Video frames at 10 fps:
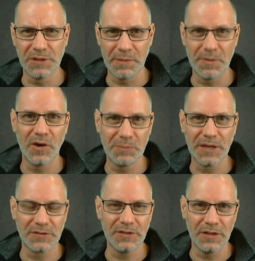but they might
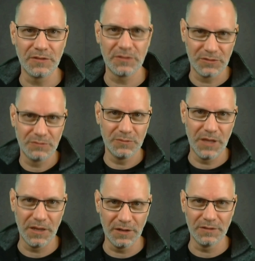make sense
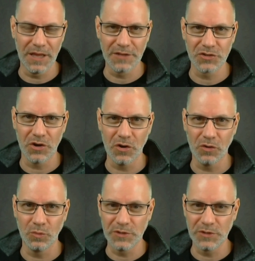in a larger whole,